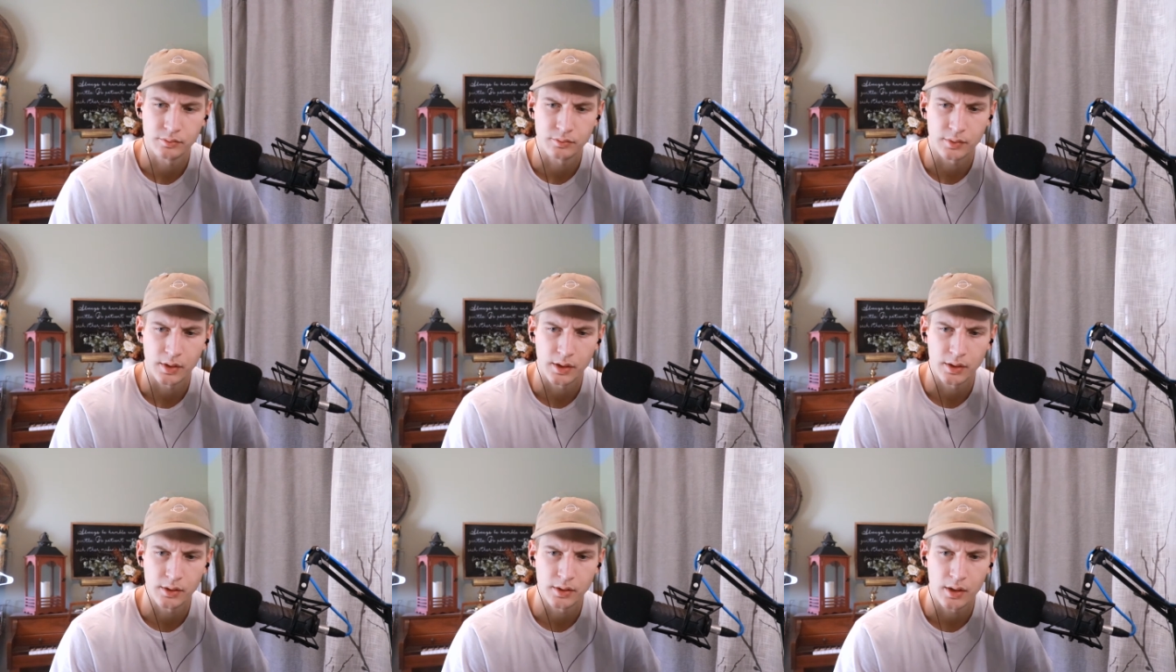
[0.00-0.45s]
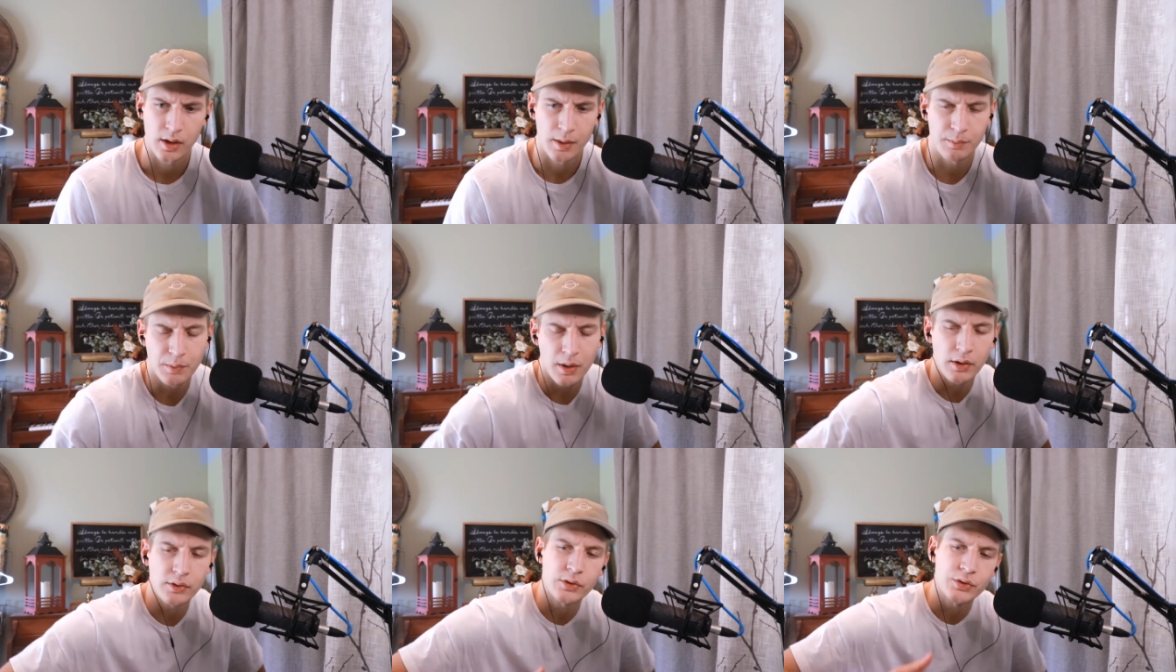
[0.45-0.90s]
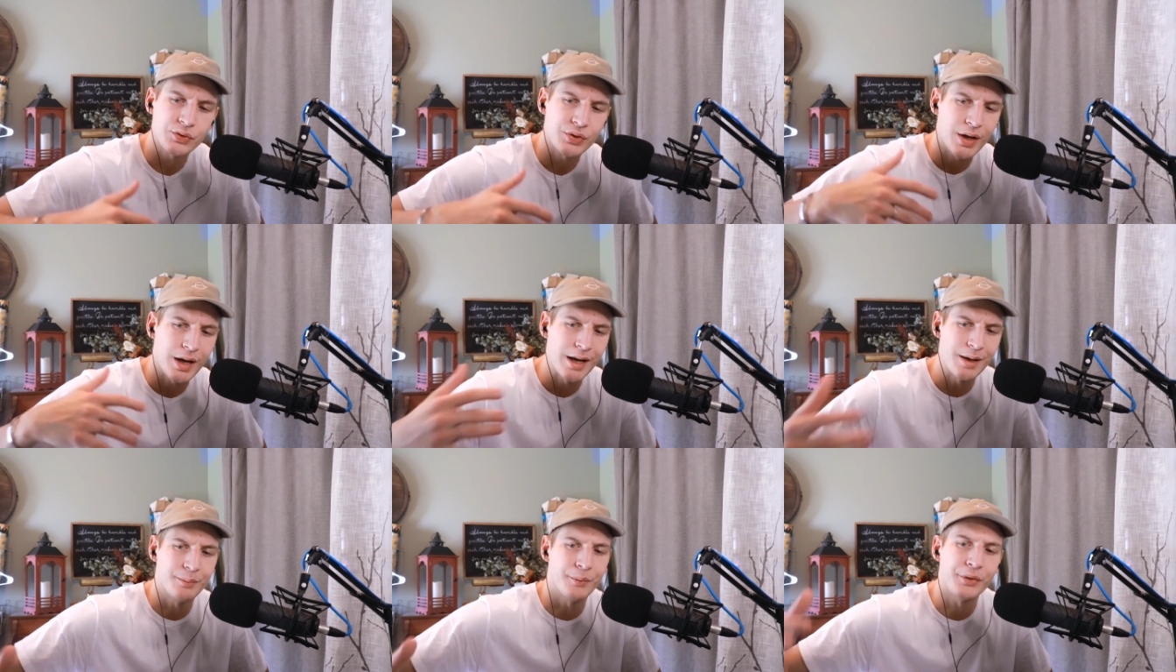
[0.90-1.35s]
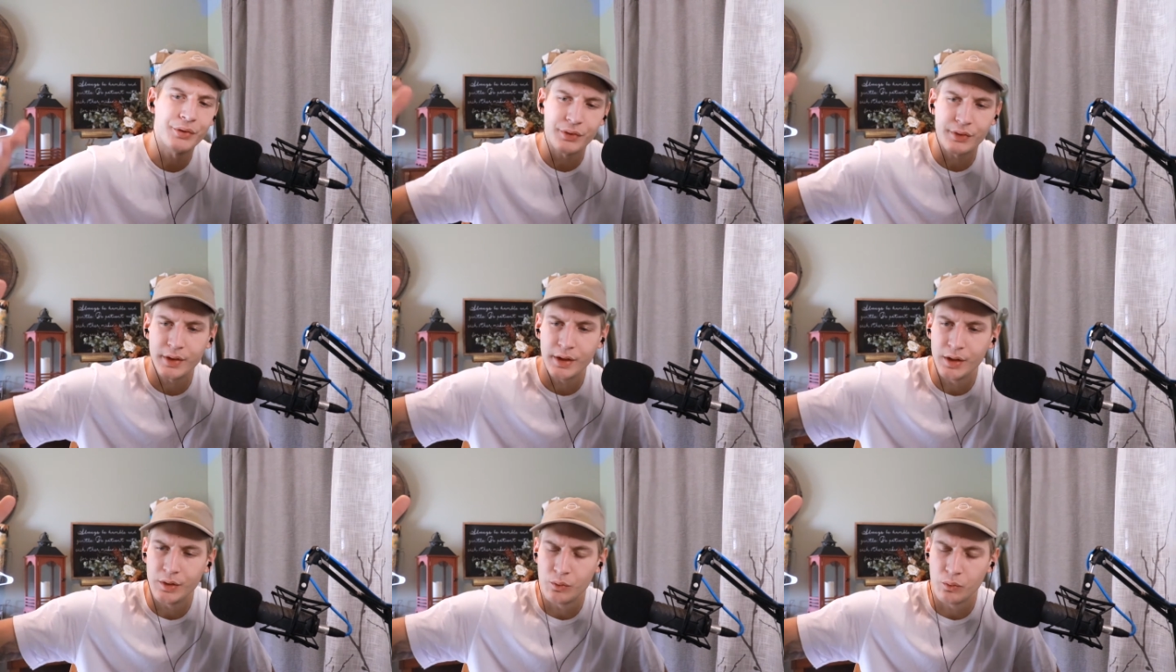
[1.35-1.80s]
Right? I'm not just
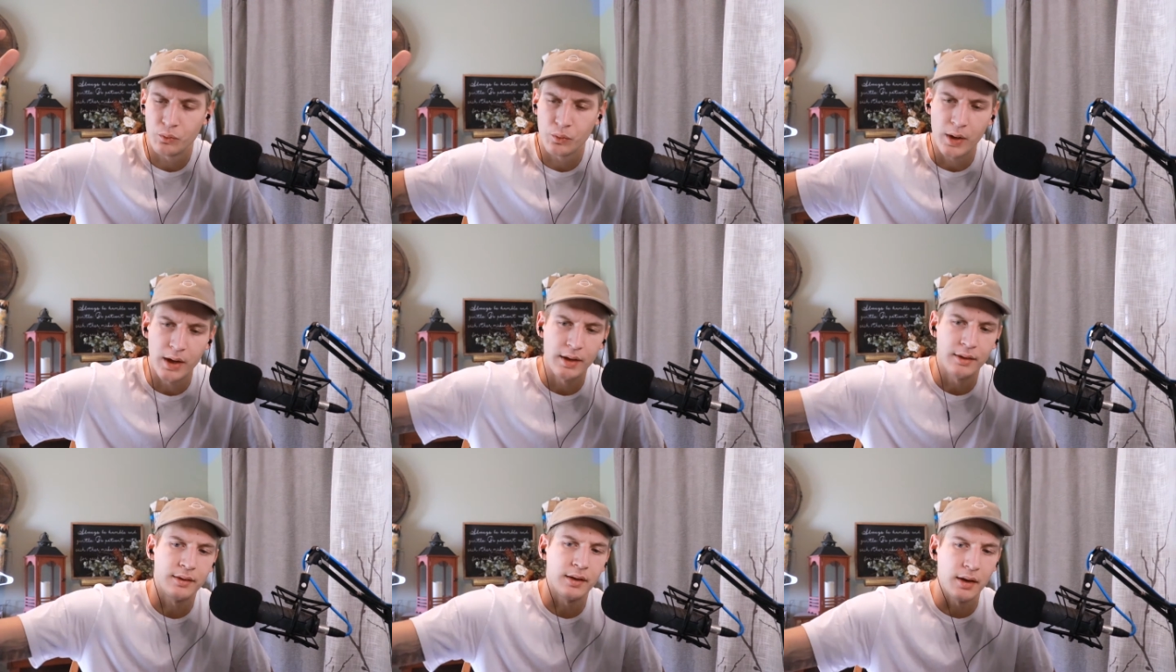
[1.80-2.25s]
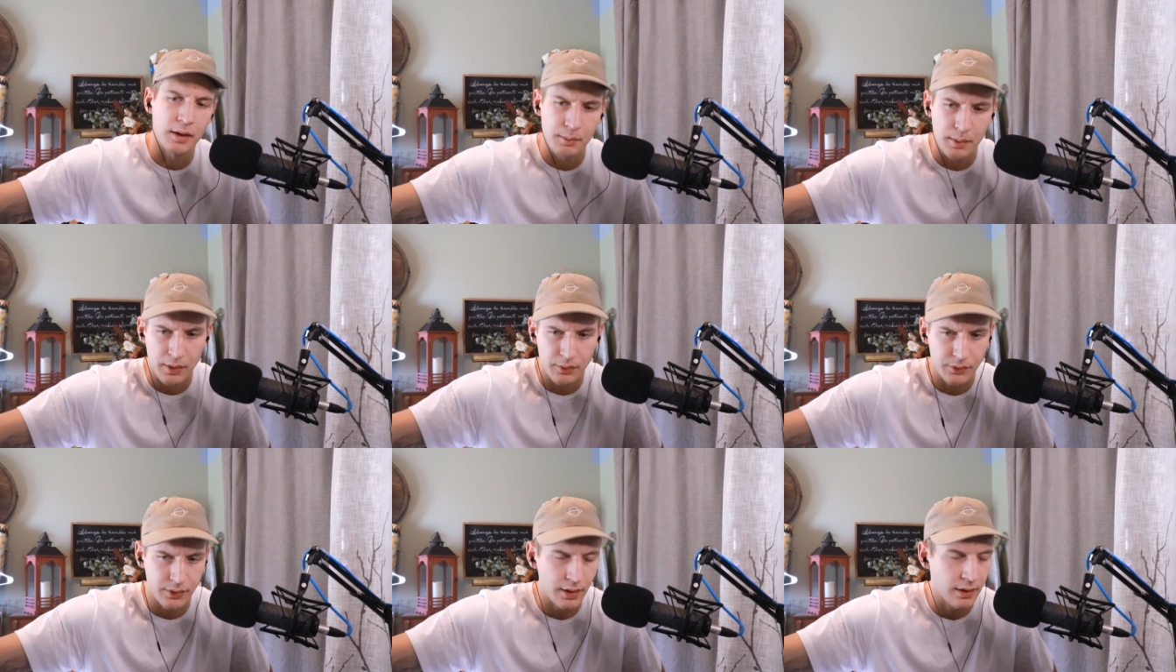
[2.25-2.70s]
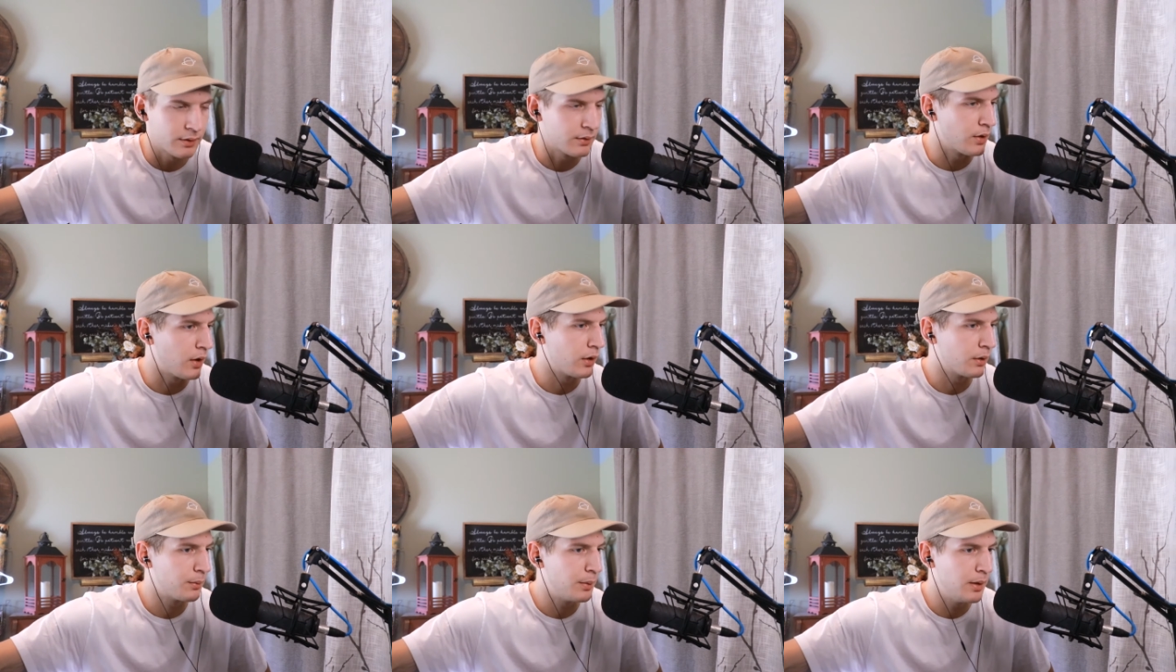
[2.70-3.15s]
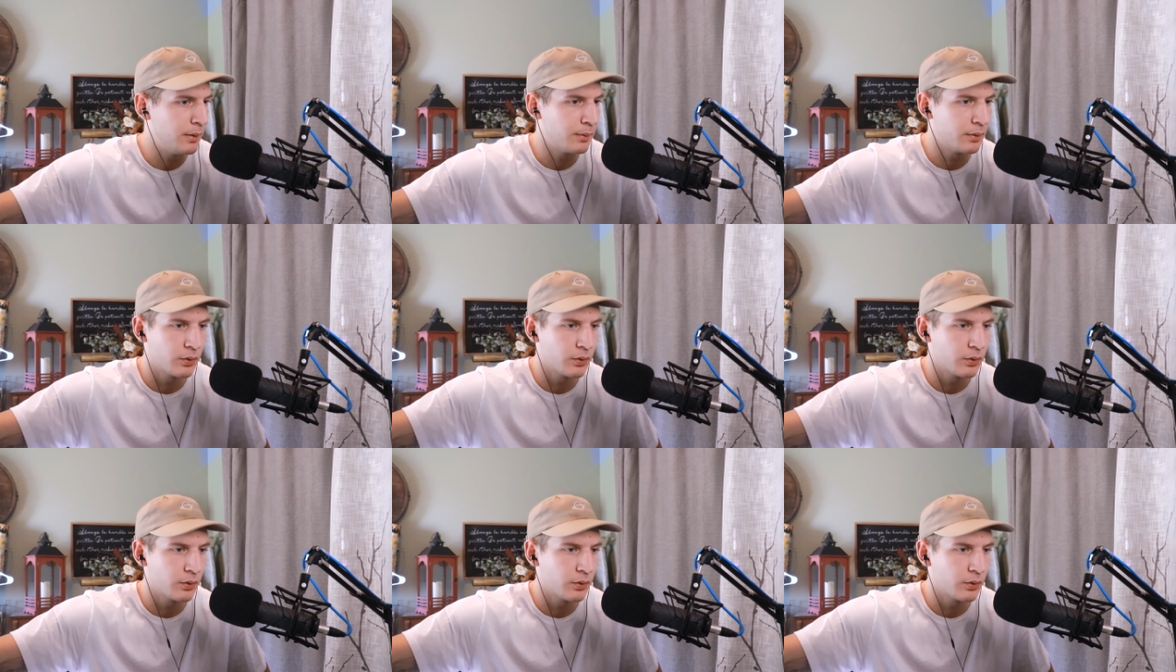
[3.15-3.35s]
aimlessly ranting about TikTok people,